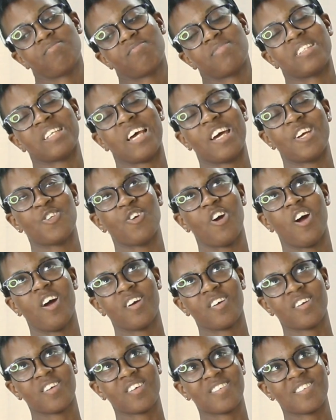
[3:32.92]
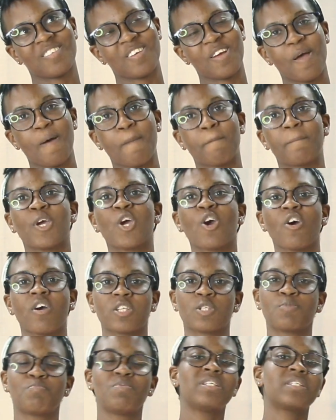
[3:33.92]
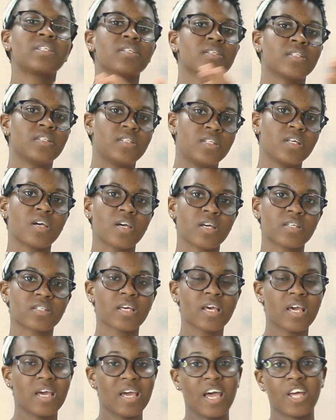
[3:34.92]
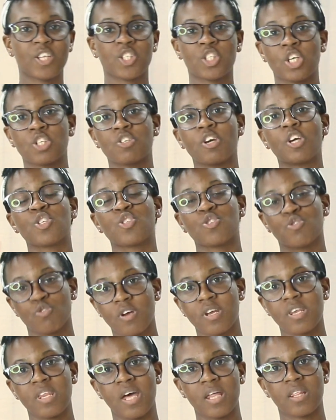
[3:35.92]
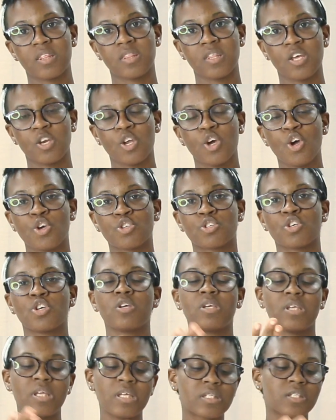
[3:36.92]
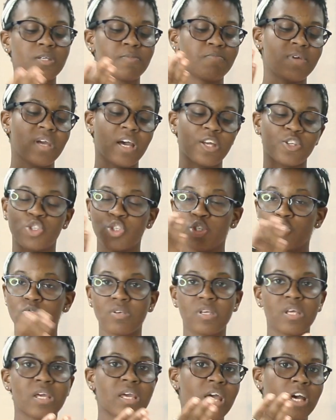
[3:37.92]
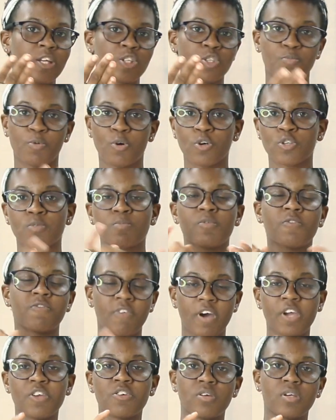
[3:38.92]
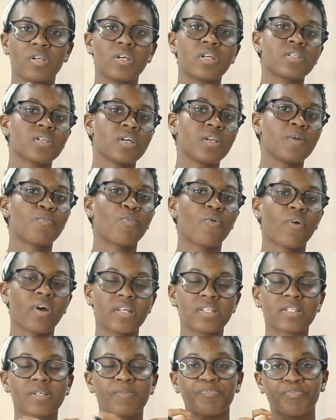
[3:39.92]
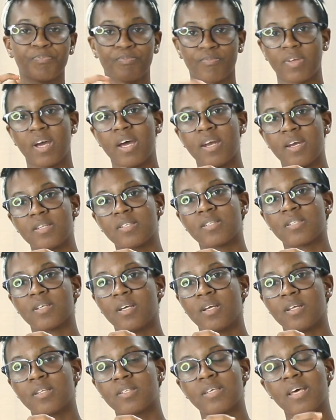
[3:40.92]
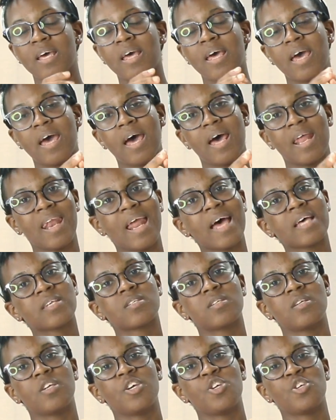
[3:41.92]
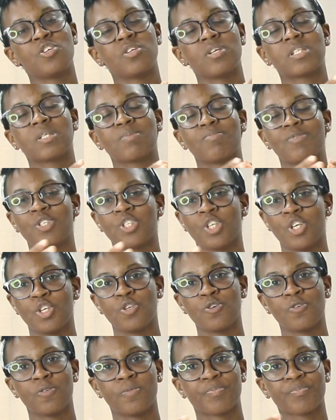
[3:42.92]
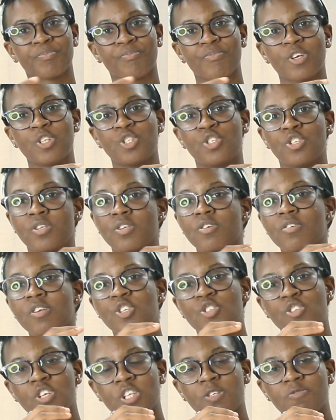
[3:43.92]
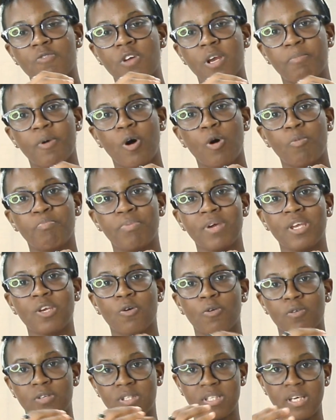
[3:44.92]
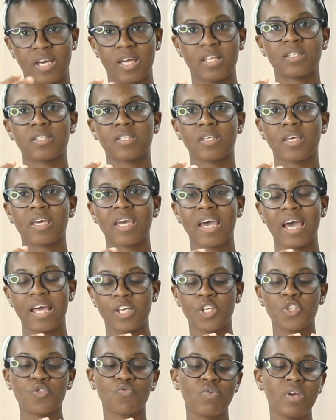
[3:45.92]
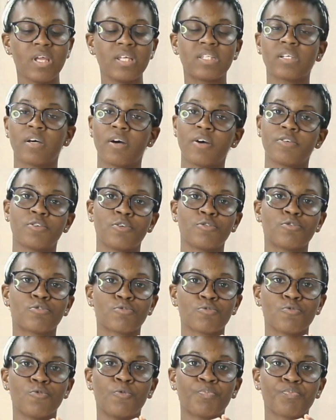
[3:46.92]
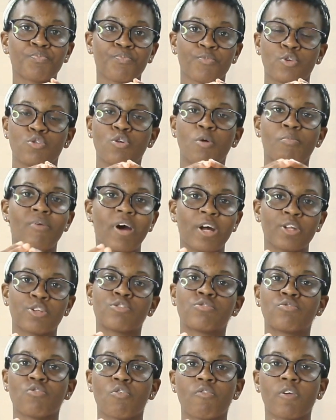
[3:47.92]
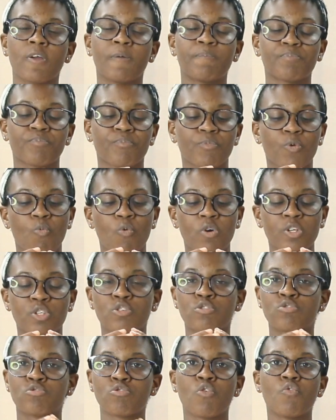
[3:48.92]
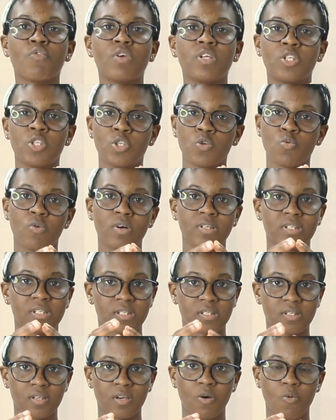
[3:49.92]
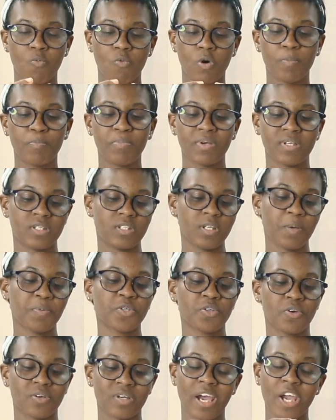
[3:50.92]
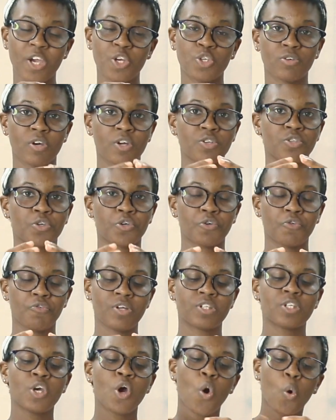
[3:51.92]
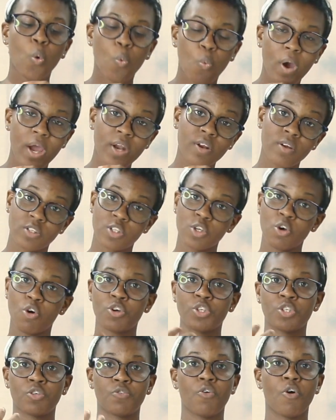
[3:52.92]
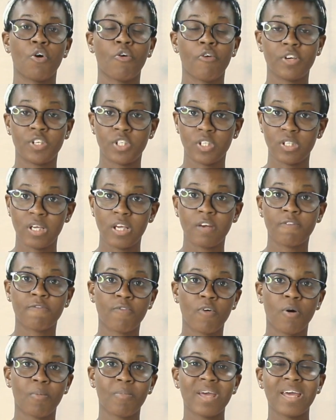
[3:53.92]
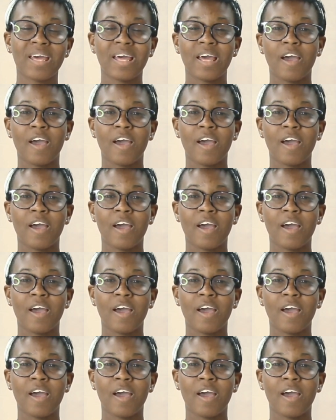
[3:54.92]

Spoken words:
Sandra because Peace is this and Sandra is not that thing. So you need to be as unique as possible. Find your unique selling point and then tell it. And lastly, you need to be genuine. Genuine is just really about being authentic. And this really ties into your brand story. What story do you want to sell? What perception are you trying to create? Where does it originate from?